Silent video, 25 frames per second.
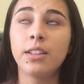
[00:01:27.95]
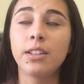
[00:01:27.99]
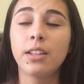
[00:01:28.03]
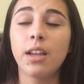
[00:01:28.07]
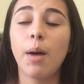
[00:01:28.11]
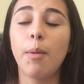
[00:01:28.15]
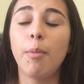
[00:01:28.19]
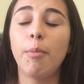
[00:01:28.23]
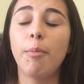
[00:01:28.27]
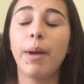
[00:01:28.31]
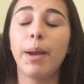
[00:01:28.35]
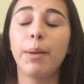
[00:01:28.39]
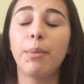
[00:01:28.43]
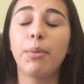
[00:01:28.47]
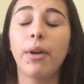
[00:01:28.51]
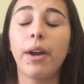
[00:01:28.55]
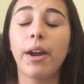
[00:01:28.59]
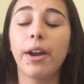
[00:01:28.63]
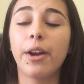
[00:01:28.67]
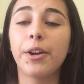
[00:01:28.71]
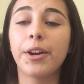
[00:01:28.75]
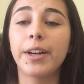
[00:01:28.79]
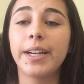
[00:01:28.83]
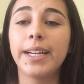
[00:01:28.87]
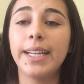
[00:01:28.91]
top of my
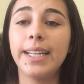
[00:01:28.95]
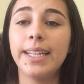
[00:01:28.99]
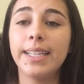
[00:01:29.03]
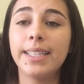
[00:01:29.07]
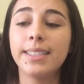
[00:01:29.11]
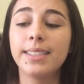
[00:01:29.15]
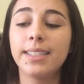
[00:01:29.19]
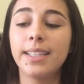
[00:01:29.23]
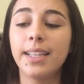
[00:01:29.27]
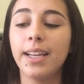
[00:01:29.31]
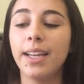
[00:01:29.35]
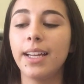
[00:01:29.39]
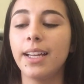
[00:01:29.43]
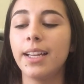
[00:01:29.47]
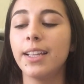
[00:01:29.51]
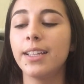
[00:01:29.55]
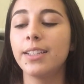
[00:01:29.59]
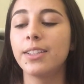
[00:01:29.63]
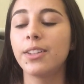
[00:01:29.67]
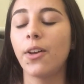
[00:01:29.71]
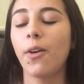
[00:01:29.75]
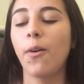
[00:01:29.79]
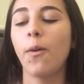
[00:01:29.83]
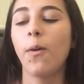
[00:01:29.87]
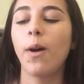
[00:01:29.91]
priorities,
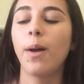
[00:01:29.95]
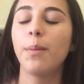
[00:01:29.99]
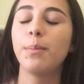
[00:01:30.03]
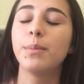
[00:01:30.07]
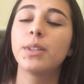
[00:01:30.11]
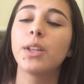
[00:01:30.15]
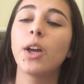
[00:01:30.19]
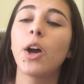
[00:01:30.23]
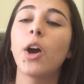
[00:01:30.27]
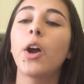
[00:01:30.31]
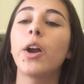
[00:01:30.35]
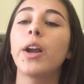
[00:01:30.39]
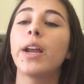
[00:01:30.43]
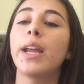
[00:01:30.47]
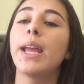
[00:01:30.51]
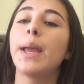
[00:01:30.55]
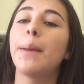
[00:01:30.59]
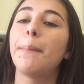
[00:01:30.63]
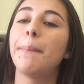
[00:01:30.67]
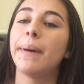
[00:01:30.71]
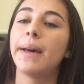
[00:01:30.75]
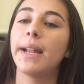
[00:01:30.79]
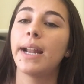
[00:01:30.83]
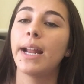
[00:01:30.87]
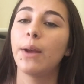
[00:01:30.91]
so I'm
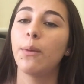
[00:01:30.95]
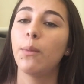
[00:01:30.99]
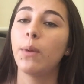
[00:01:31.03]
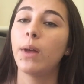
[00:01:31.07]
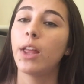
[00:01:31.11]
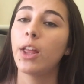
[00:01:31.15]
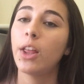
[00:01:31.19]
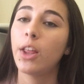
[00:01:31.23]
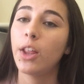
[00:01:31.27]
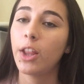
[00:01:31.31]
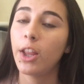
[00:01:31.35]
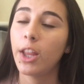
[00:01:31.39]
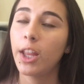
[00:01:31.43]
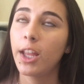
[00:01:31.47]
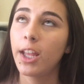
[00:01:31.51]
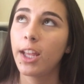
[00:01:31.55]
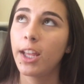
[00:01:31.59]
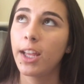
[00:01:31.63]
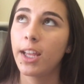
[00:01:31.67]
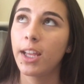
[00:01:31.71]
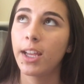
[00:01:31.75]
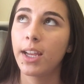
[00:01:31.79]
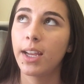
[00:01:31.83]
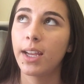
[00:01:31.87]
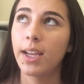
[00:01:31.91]
sorry, but I will
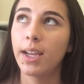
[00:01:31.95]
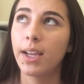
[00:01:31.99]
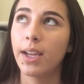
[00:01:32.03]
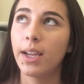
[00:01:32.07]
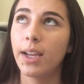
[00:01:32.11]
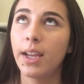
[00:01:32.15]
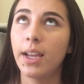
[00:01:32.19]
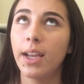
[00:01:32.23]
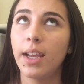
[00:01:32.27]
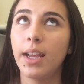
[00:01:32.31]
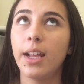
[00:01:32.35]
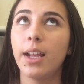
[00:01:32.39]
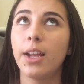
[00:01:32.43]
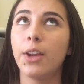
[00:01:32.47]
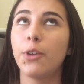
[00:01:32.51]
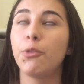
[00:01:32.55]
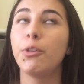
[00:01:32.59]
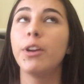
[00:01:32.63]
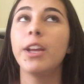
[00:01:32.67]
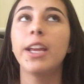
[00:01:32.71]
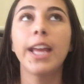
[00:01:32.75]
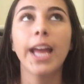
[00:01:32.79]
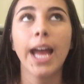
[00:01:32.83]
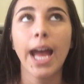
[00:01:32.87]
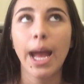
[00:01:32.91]

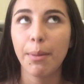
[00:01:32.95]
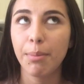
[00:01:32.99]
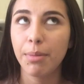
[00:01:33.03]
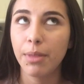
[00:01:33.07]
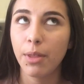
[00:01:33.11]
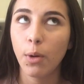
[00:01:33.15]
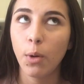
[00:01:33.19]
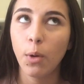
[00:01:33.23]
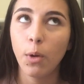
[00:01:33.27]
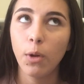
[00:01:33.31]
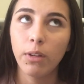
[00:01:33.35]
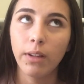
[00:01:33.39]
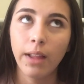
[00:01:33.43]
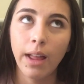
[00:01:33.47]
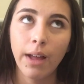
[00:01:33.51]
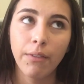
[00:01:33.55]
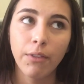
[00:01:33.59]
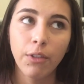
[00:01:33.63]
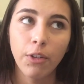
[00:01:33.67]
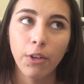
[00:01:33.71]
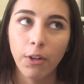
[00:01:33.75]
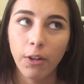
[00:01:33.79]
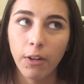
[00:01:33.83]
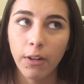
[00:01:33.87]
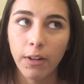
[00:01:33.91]
recap the whole
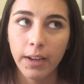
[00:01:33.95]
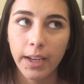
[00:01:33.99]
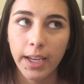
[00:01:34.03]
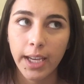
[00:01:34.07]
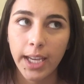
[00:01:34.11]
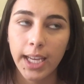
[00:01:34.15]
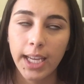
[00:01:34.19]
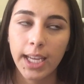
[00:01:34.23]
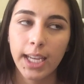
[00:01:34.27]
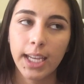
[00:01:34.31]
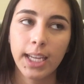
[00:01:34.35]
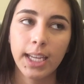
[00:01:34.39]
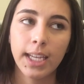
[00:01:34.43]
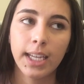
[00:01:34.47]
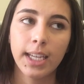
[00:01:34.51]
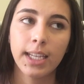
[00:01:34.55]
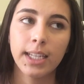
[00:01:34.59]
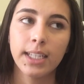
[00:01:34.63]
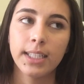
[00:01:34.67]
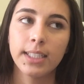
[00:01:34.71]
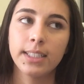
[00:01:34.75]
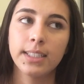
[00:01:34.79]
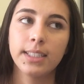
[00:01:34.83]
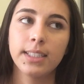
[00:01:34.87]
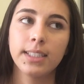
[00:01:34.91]
level
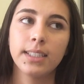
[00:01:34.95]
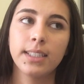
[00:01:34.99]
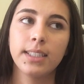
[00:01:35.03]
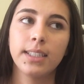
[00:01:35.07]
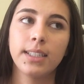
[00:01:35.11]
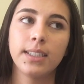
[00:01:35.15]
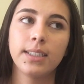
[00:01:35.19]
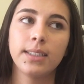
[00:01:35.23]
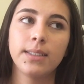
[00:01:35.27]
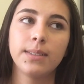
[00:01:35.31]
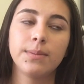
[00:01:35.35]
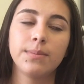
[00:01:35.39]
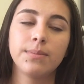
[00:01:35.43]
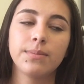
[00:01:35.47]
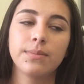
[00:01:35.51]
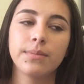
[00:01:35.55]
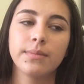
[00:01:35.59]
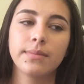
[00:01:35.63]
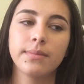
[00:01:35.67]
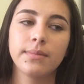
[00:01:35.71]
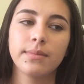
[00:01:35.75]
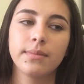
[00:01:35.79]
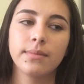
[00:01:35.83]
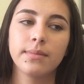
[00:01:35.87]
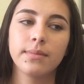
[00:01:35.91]
and um,
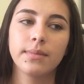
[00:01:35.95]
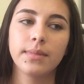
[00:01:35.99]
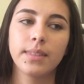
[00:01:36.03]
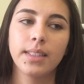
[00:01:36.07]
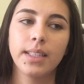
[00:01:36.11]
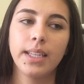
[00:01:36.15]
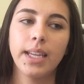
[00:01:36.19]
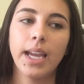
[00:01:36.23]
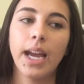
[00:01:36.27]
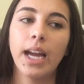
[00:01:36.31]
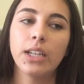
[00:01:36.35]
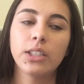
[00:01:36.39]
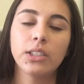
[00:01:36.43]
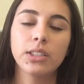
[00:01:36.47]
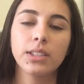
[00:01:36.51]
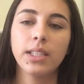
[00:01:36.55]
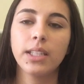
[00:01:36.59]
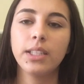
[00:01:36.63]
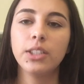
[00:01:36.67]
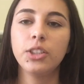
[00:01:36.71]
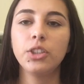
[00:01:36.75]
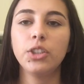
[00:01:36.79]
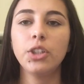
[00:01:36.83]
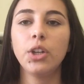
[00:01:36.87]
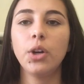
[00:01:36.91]
yeah, just
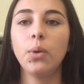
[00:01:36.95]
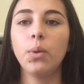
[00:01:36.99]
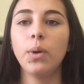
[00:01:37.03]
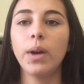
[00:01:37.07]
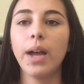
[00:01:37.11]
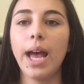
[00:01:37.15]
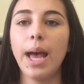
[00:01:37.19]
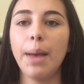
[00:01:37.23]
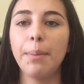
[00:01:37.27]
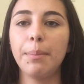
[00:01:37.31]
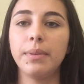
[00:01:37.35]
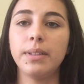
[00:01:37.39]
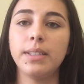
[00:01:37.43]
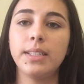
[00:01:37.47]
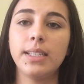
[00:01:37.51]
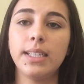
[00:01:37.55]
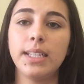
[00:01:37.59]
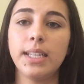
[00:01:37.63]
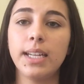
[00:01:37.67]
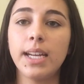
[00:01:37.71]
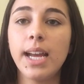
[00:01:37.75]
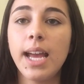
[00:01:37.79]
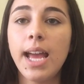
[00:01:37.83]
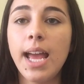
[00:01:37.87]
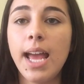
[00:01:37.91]
let you know what happened
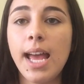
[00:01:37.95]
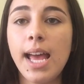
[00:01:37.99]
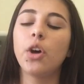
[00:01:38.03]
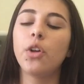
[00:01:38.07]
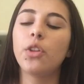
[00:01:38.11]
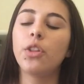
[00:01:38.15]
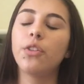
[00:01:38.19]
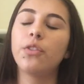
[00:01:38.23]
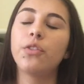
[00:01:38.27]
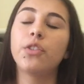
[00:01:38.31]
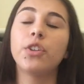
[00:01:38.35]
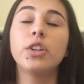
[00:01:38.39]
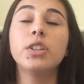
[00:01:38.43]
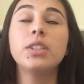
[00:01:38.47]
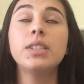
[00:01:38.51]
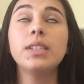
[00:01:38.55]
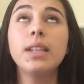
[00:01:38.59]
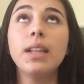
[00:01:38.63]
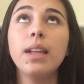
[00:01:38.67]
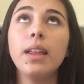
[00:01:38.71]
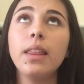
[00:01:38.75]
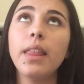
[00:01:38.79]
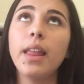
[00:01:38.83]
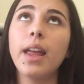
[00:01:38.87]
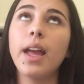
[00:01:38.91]
in it. So the first
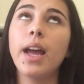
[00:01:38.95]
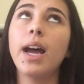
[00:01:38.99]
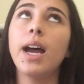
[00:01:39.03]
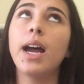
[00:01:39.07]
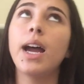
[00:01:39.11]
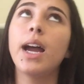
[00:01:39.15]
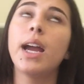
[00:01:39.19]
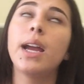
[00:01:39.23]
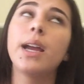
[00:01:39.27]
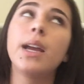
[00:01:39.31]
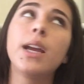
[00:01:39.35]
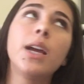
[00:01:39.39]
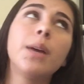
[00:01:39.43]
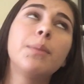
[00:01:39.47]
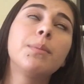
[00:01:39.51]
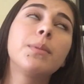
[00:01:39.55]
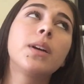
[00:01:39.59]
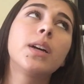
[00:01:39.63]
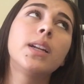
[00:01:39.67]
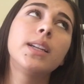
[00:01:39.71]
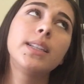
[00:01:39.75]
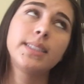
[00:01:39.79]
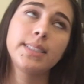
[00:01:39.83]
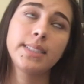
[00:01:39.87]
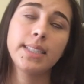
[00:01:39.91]
thing that I am
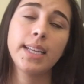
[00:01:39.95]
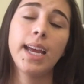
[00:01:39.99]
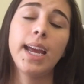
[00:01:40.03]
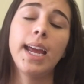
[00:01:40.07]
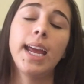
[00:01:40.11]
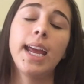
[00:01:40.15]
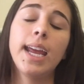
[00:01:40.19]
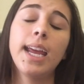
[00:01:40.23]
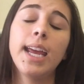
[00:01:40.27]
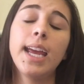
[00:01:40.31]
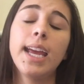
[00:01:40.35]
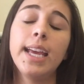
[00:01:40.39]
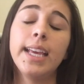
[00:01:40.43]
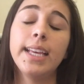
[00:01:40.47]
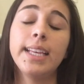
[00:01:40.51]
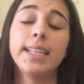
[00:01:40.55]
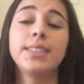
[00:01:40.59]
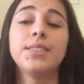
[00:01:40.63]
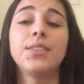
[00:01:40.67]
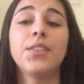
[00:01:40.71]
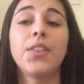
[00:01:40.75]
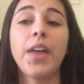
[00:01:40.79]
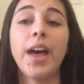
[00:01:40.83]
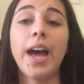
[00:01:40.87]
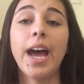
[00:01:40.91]
gonna say
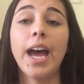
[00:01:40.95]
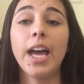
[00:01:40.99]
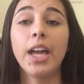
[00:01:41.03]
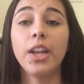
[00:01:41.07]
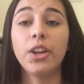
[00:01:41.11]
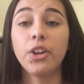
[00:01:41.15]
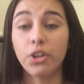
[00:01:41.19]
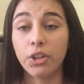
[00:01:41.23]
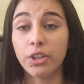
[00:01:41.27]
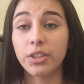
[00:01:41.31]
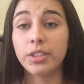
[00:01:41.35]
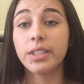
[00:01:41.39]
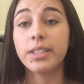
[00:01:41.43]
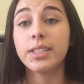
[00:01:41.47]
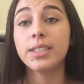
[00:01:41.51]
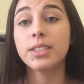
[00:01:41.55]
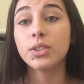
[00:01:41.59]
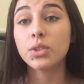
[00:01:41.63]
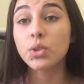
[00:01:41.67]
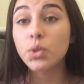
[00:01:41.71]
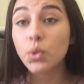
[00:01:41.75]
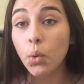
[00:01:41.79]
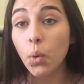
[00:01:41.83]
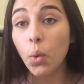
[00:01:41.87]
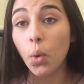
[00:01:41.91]
is that nursing
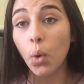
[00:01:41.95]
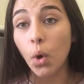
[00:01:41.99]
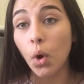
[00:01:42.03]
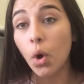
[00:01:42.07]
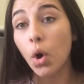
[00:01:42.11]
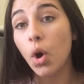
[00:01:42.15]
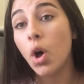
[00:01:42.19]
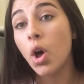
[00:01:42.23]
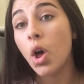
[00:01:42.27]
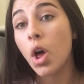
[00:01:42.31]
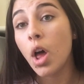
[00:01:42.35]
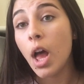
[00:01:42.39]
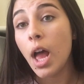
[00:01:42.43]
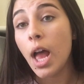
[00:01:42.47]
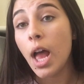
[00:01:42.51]
school